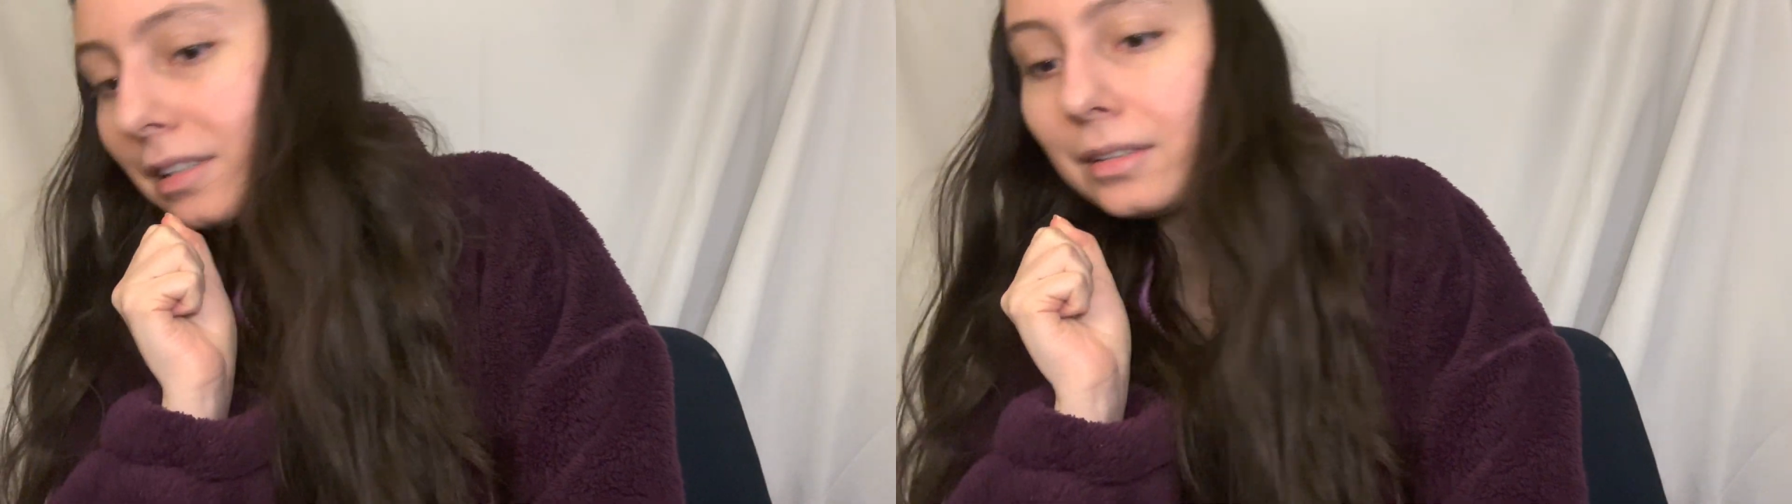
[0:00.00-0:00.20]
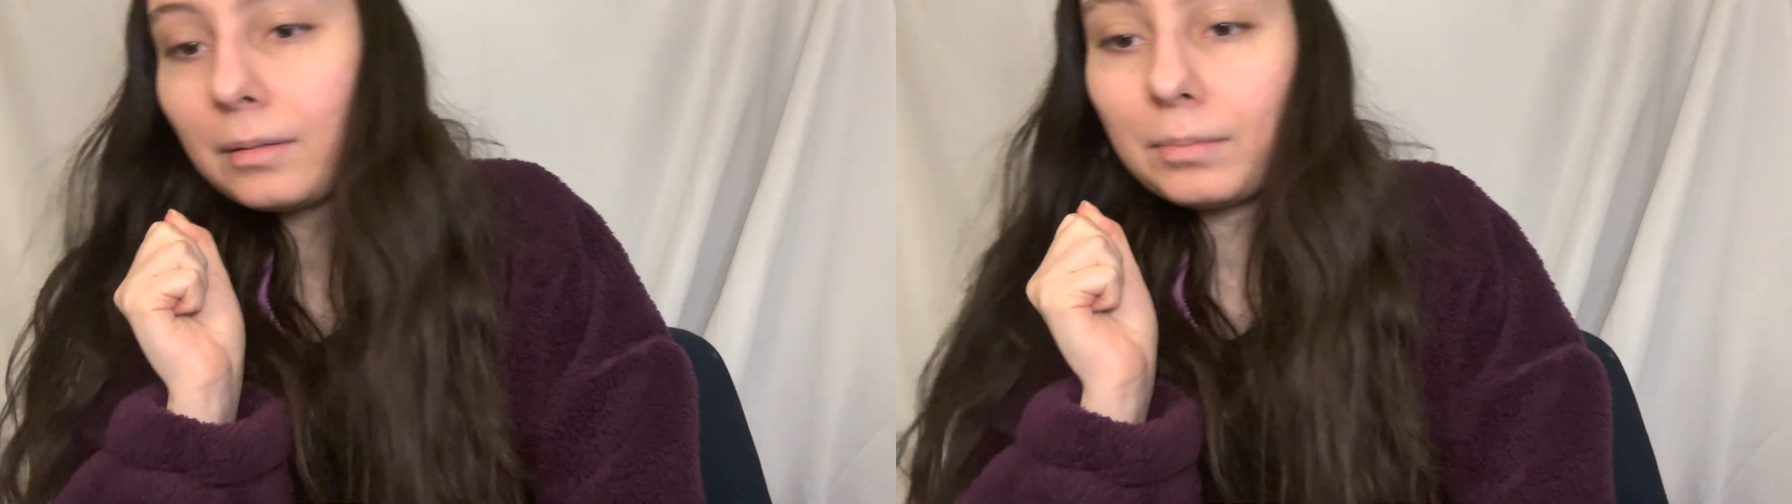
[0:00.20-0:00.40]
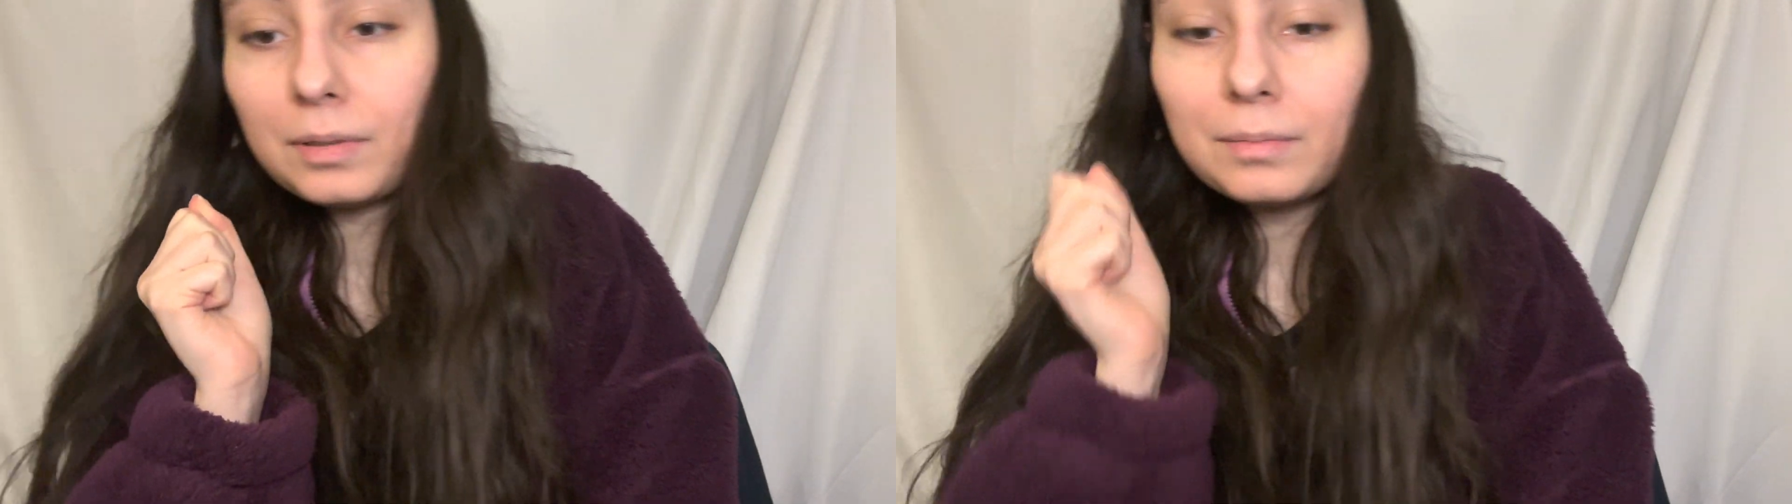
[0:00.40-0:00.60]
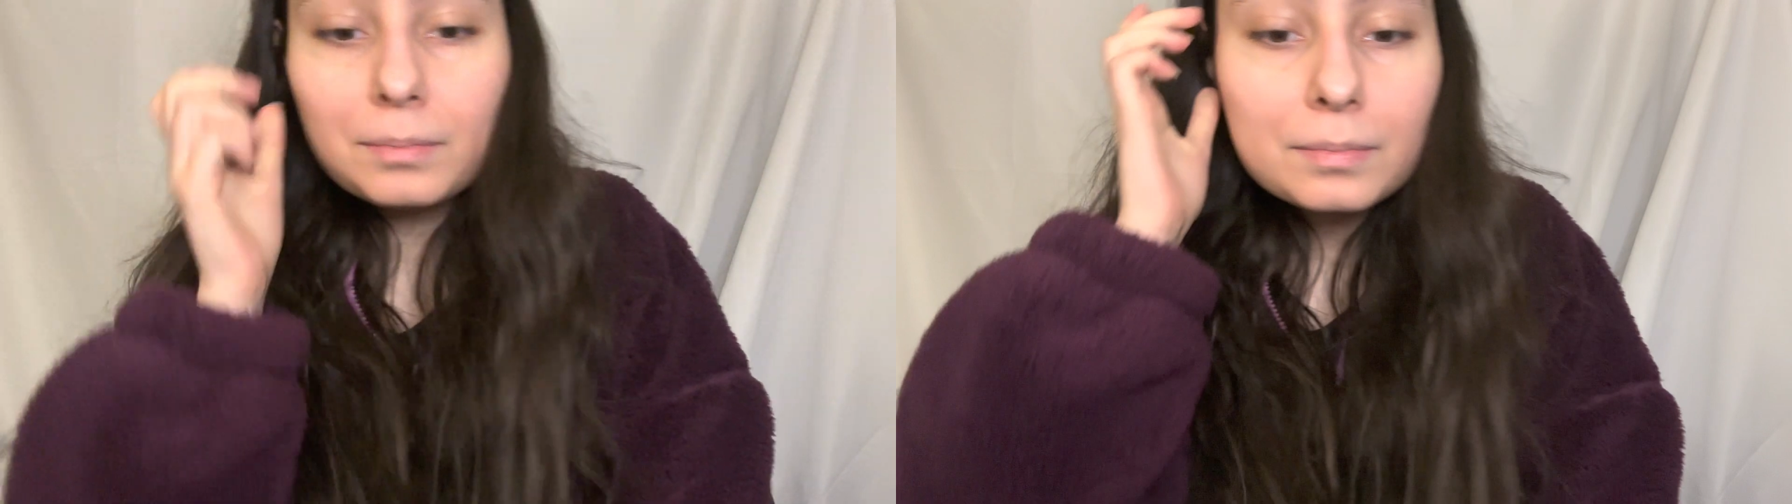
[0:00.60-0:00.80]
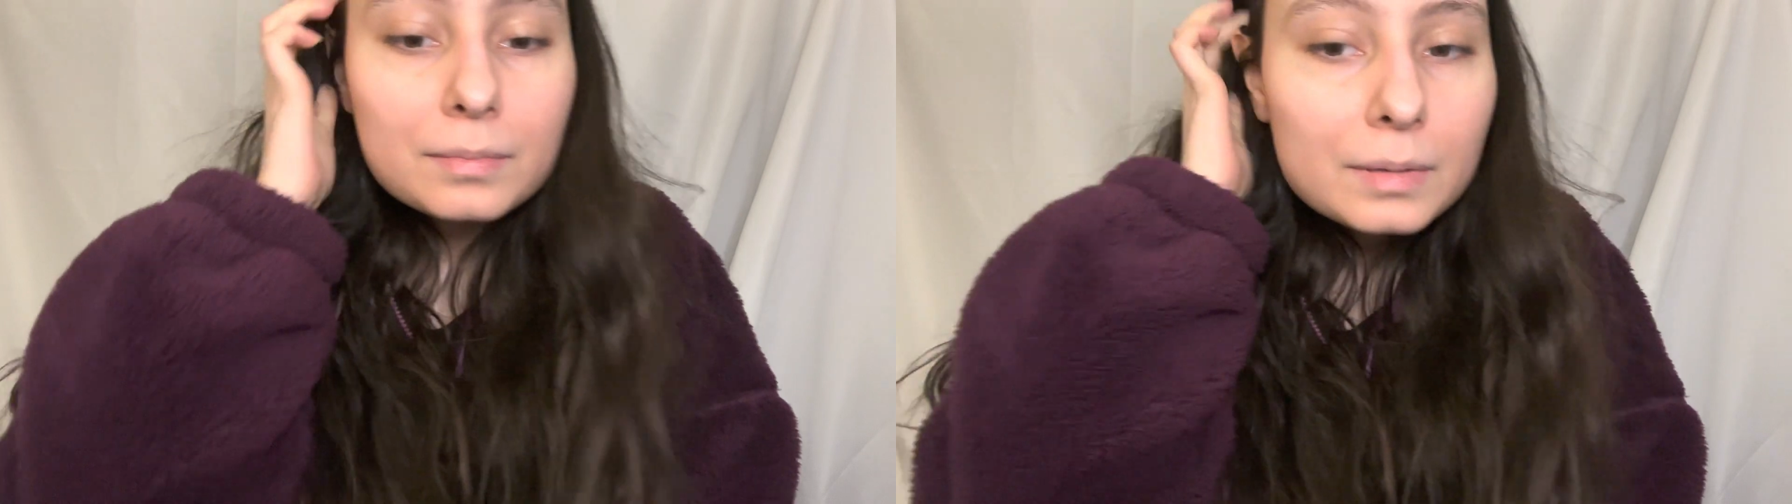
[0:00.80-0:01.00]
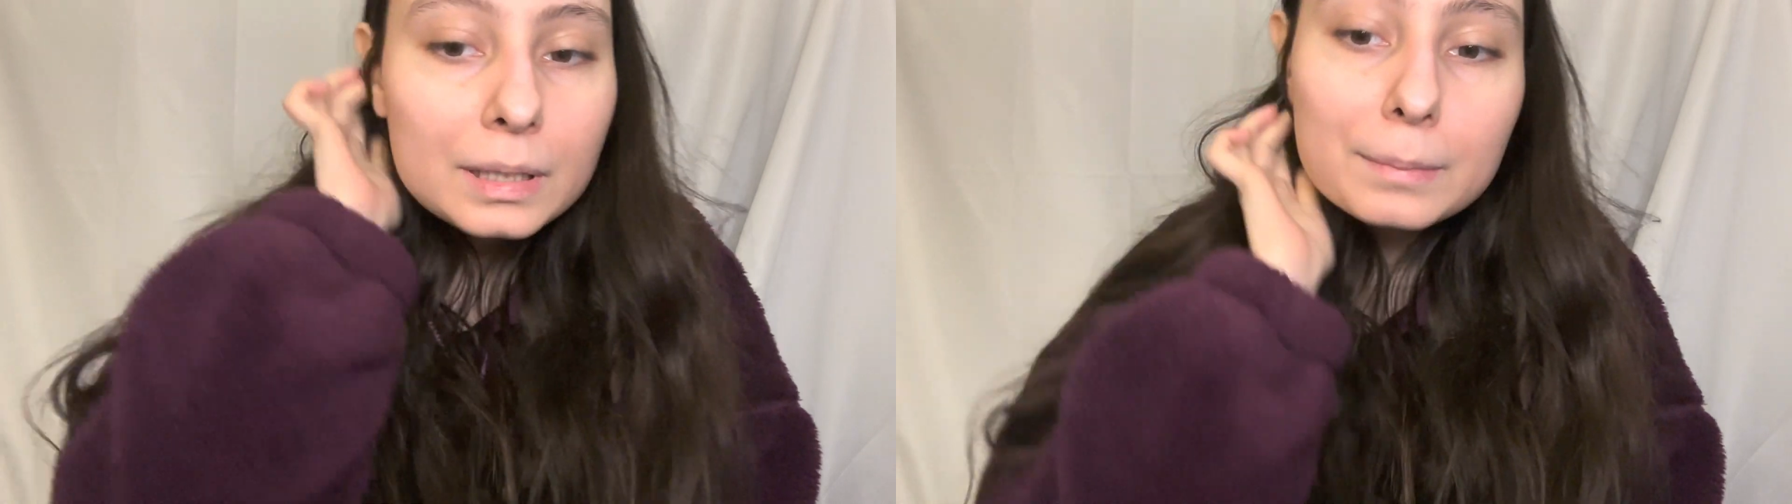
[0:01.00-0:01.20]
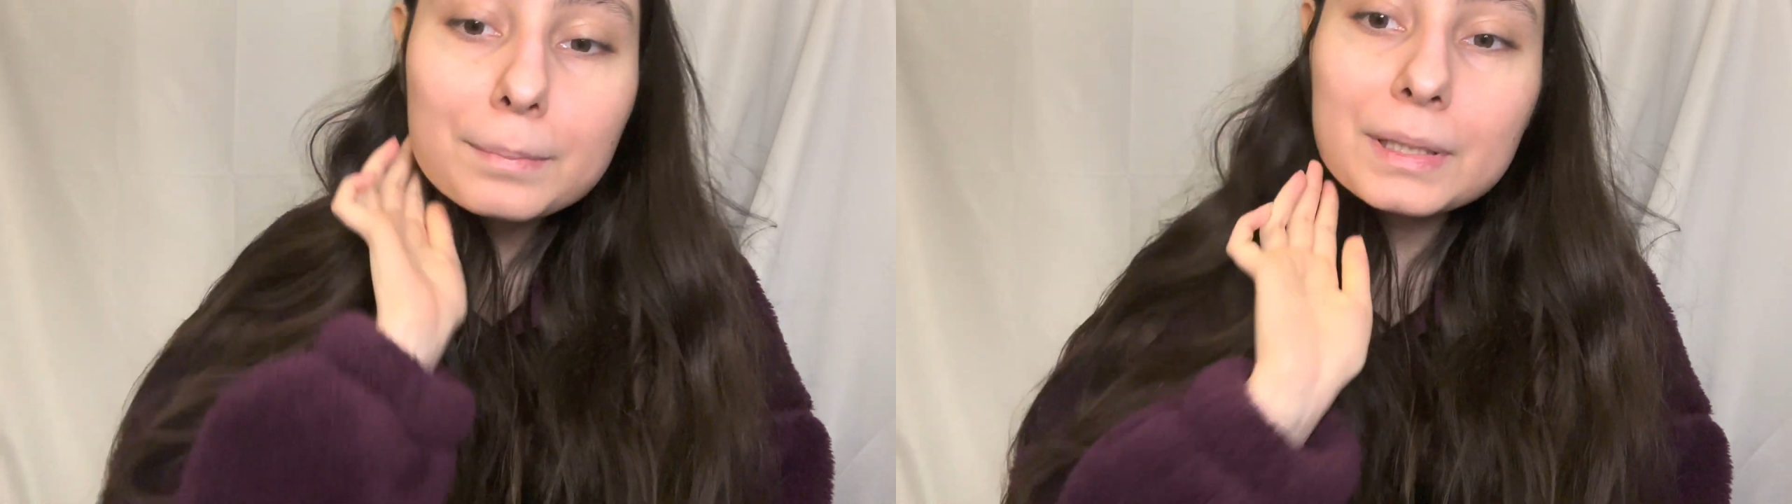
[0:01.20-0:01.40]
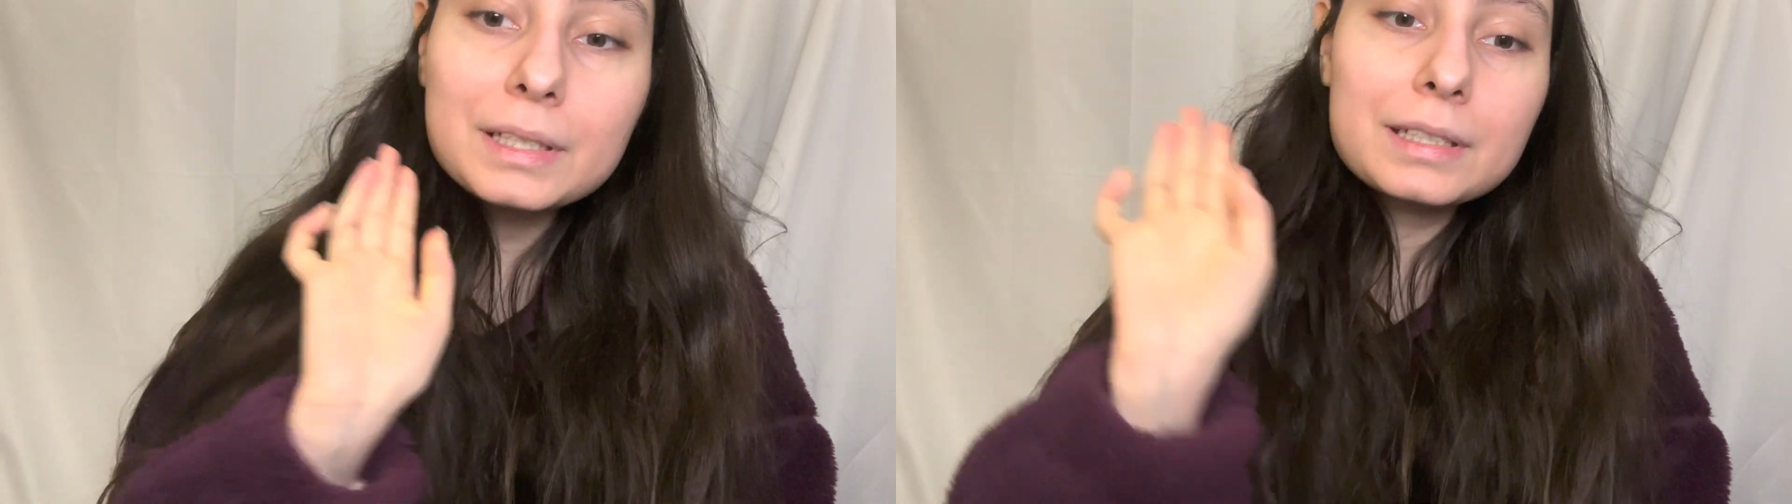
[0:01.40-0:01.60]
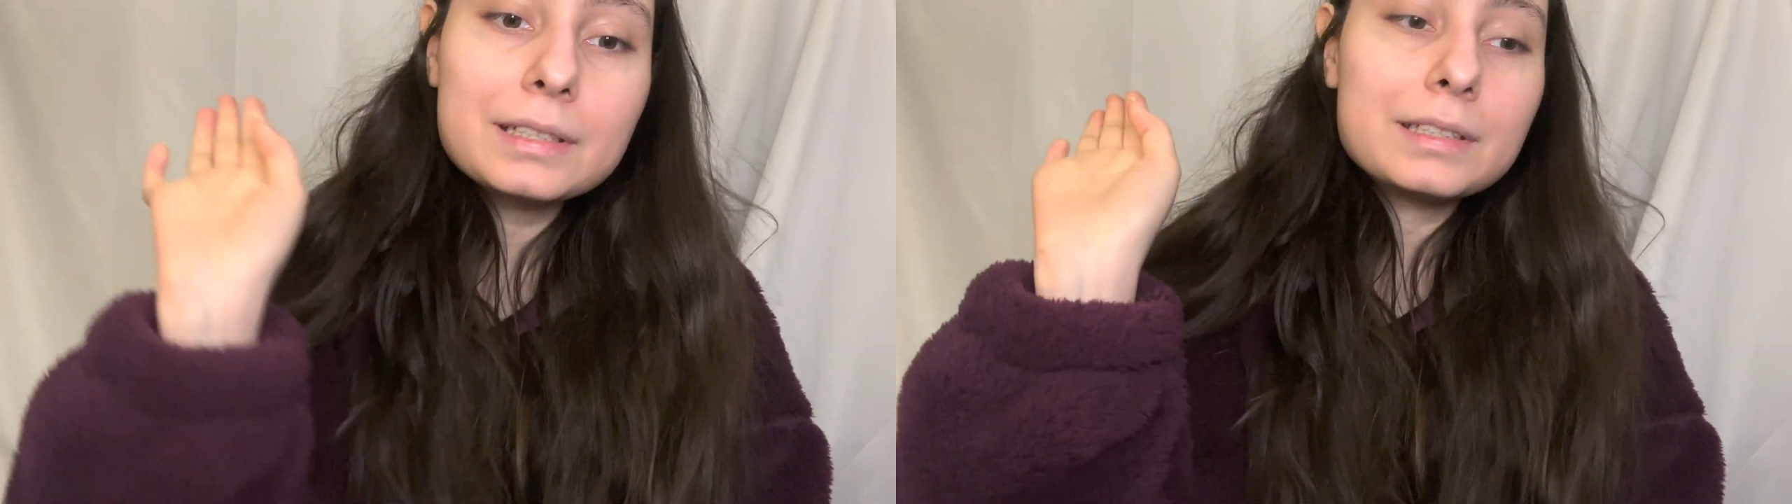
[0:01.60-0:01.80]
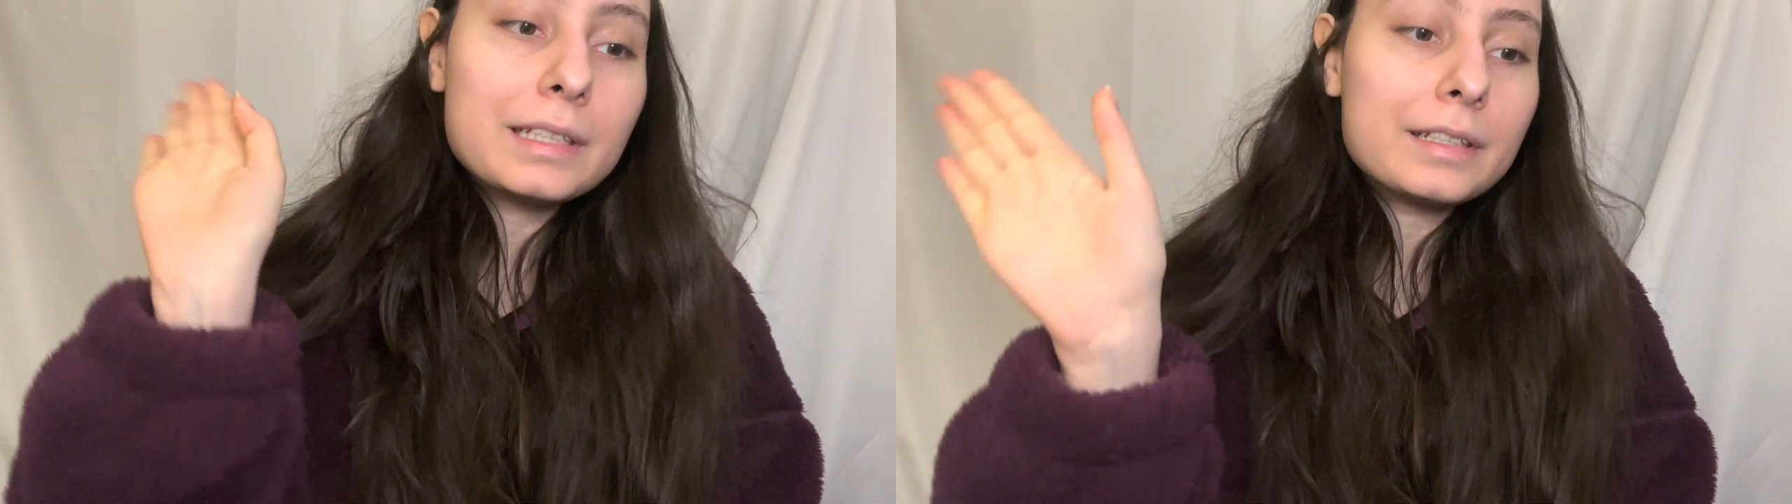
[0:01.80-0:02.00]
up
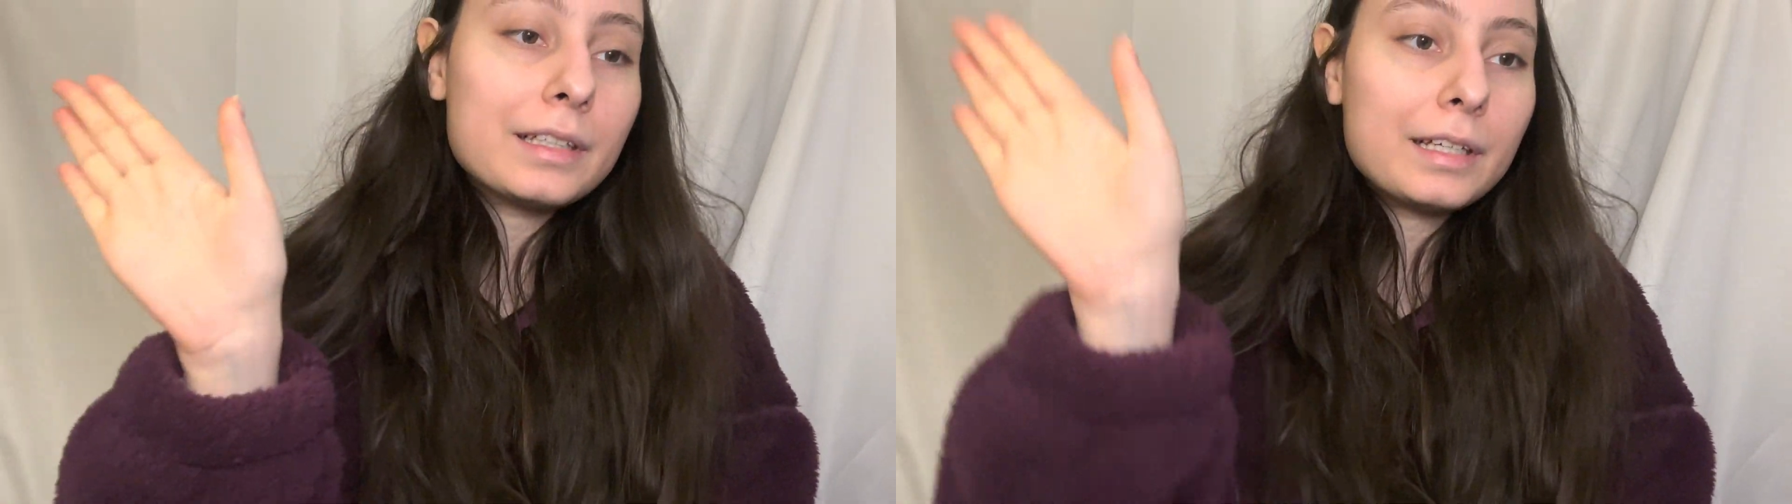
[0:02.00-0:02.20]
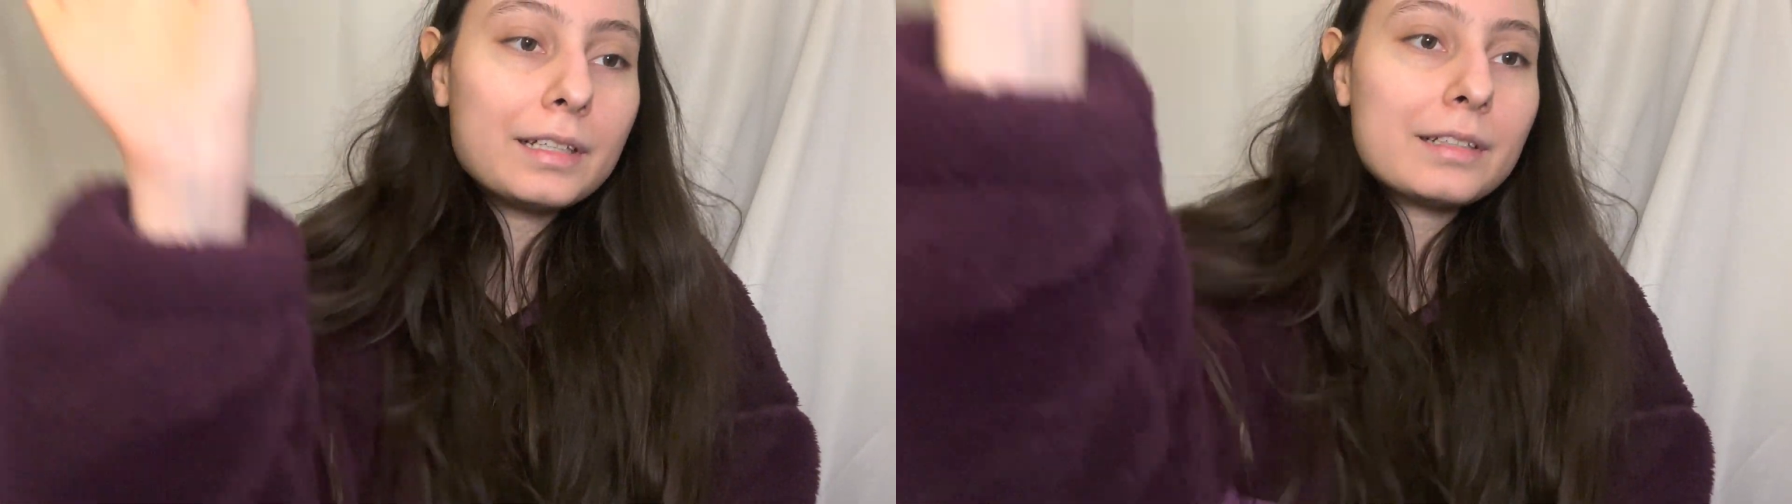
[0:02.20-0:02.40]
because I can't